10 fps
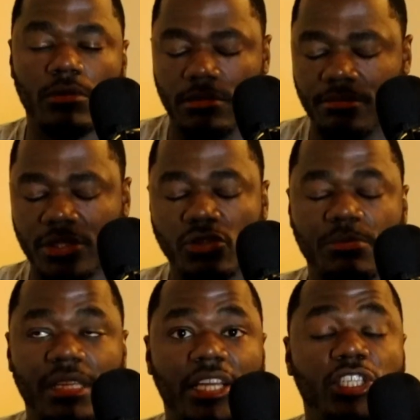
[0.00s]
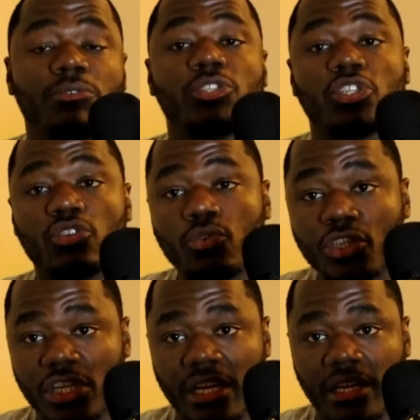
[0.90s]
that she was
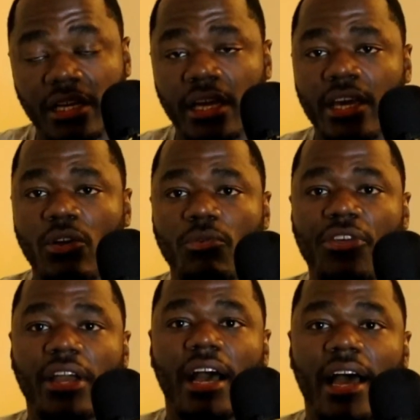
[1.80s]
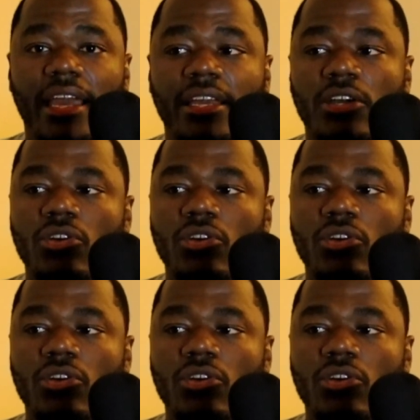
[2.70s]
associating with a guy